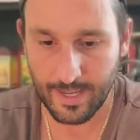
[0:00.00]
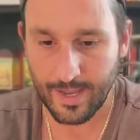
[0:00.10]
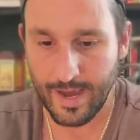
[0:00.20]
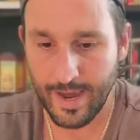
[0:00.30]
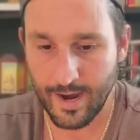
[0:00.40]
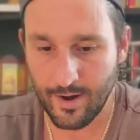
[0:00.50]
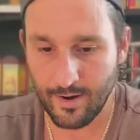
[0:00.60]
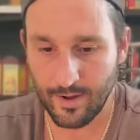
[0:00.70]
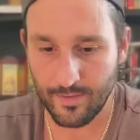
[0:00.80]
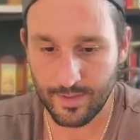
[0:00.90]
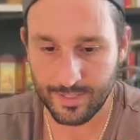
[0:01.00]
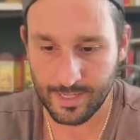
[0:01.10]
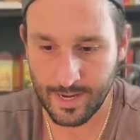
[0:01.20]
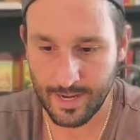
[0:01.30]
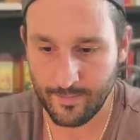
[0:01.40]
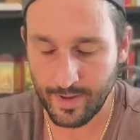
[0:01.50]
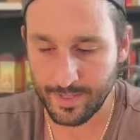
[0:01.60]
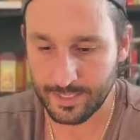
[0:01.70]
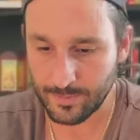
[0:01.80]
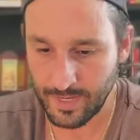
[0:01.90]
higher than time
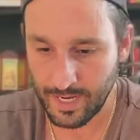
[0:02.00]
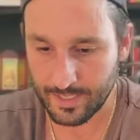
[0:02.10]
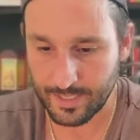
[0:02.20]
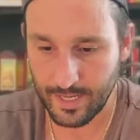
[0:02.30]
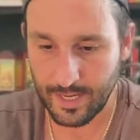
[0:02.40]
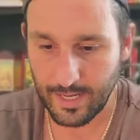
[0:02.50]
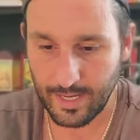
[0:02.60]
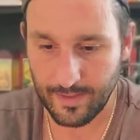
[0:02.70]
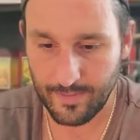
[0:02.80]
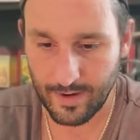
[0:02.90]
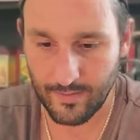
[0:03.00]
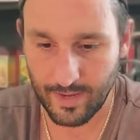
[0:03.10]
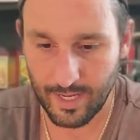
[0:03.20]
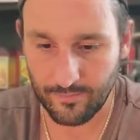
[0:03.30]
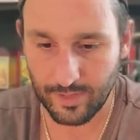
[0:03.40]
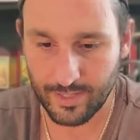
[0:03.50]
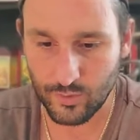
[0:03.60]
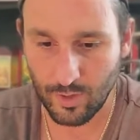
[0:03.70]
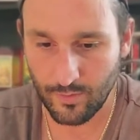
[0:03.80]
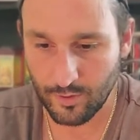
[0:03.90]
and space, and there they give light
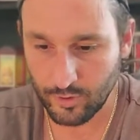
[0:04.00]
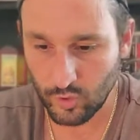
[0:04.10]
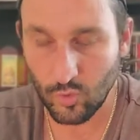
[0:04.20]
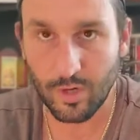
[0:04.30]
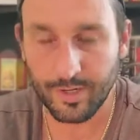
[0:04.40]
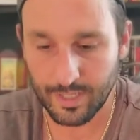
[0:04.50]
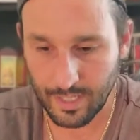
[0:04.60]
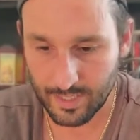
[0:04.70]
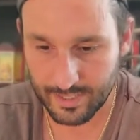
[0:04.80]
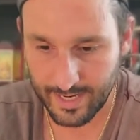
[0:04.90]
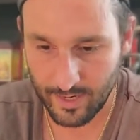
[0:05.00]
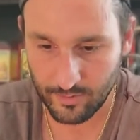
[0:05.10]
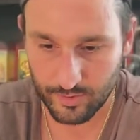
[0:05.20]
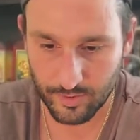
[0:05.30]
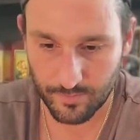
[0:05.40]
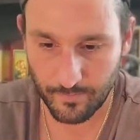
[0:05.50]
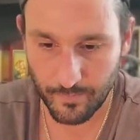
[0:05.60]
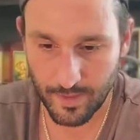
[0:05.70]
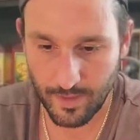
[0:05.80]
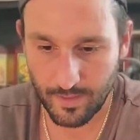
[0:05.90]
to all those who are in God's house.
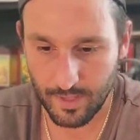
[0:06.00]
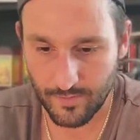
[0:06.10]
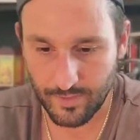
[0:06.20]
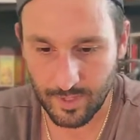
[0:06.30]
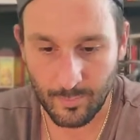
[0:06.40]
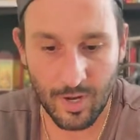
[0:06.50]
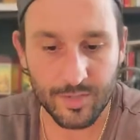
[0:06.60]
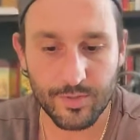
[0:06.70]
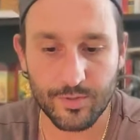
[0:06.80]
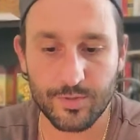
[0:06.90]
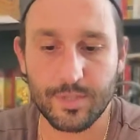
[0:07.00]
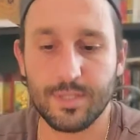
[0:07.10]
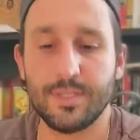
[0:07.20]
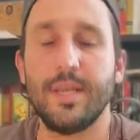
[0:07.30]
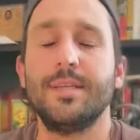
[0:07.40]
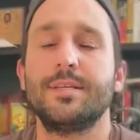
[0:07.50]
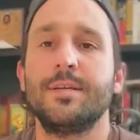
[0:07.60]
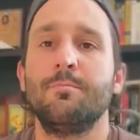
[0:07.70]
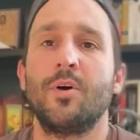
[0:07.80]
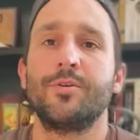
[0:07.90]
Think of the apostles, saints,
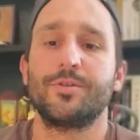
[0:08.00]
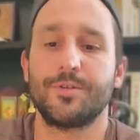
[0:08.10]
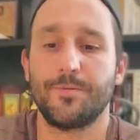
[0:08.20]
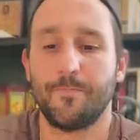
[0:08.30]
and martyrs.